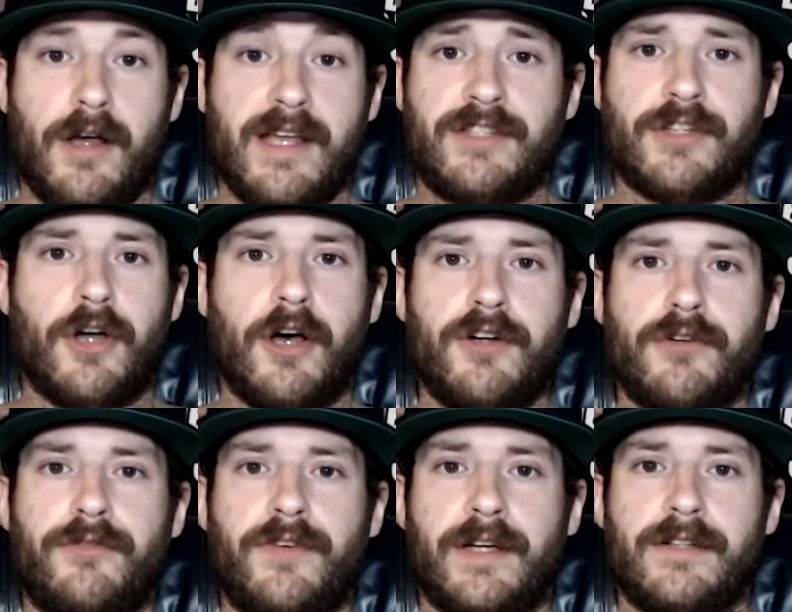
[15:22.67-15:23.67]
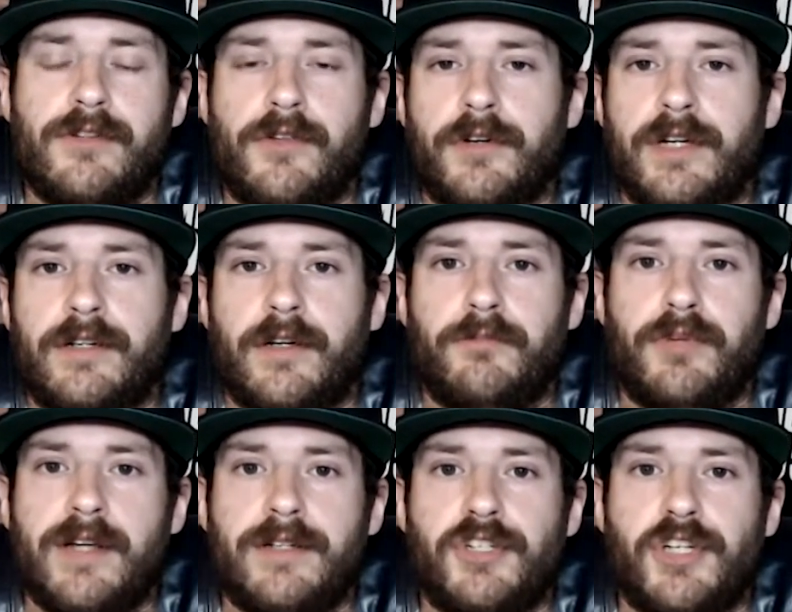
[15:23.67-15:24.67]
It's an auto fade. So they're in on
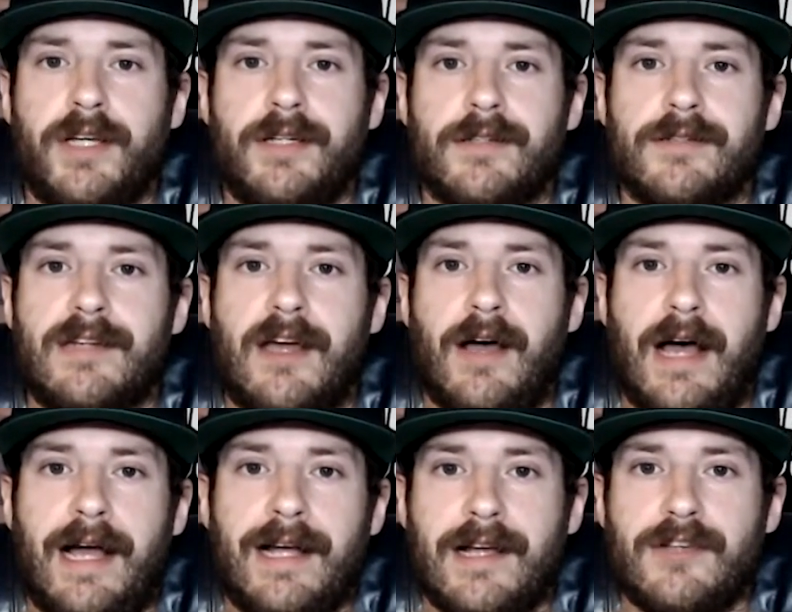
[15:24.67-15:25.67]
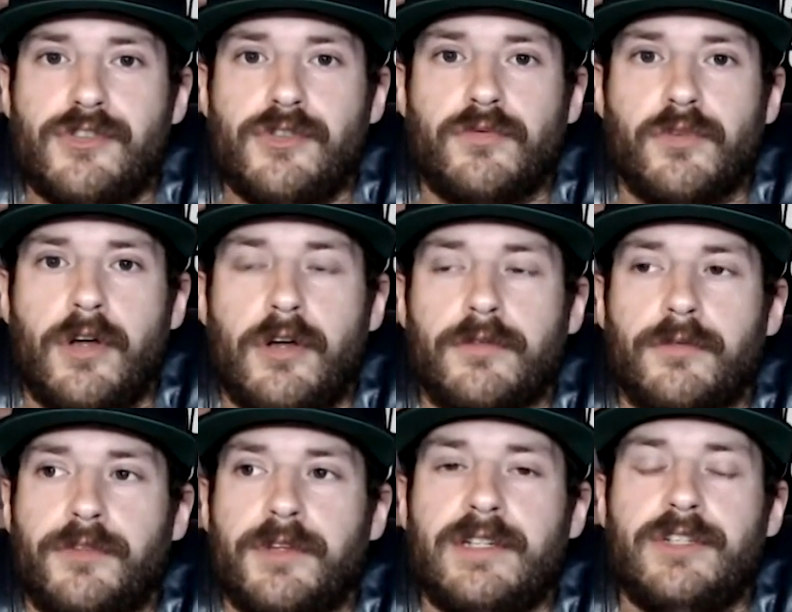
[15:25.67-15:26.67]
Brandon Jenkins. Now, I got Zhurong.
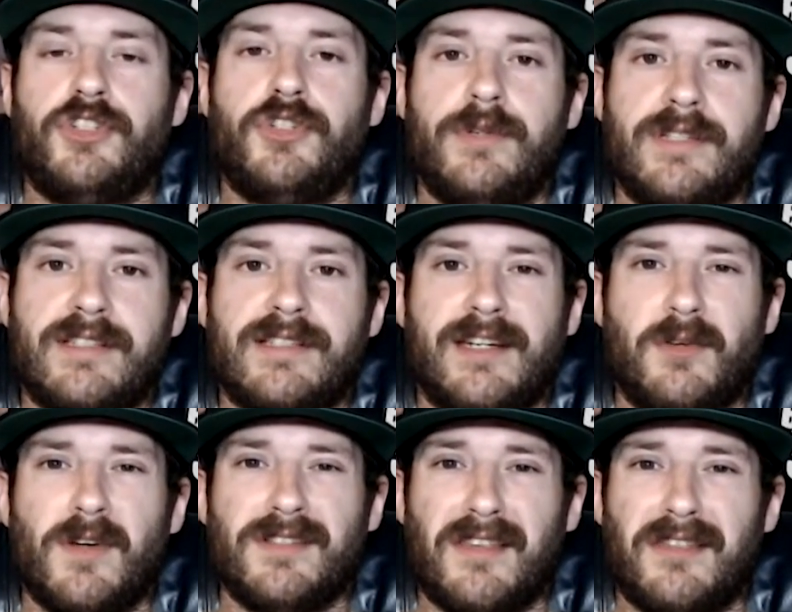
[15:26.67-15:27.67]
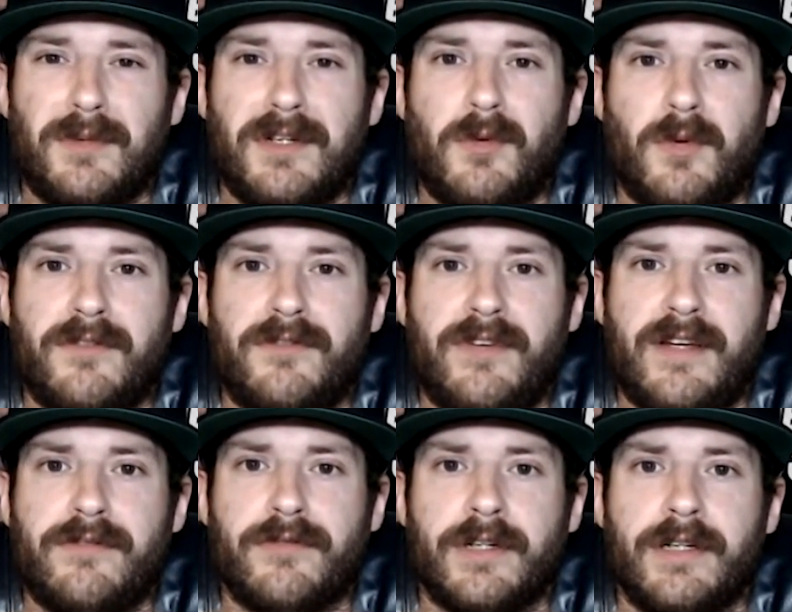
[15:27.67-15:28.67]
The issue is that he was a 3-1
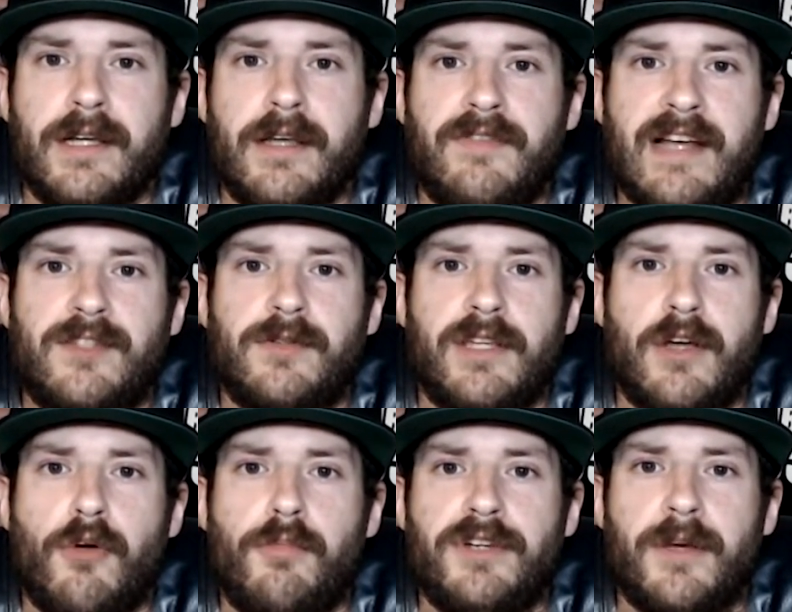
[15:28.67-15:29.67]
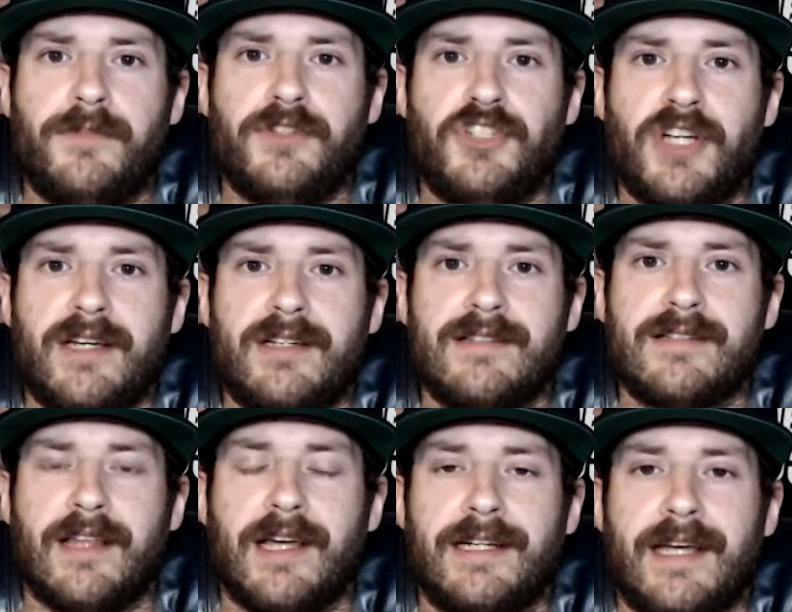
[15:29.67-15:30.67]
favorite. That's what they opened up this Jenkins
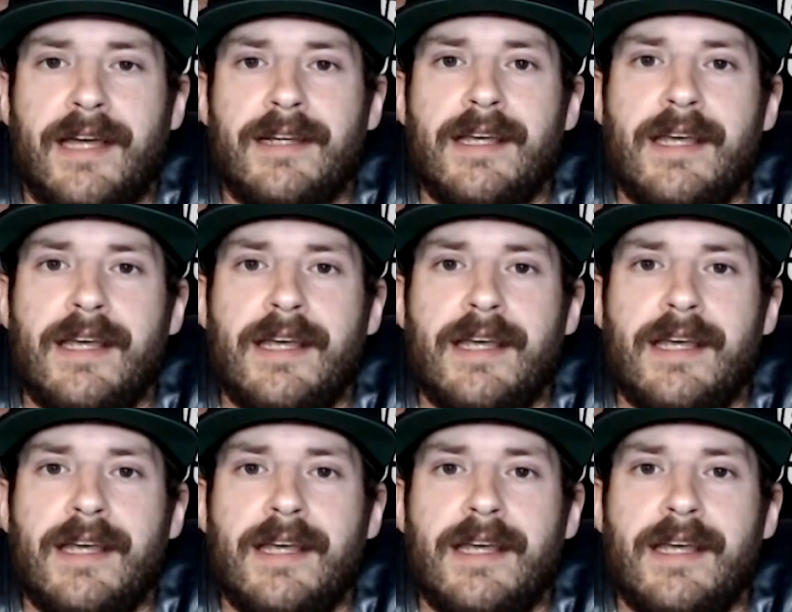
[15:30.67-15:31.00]
line at.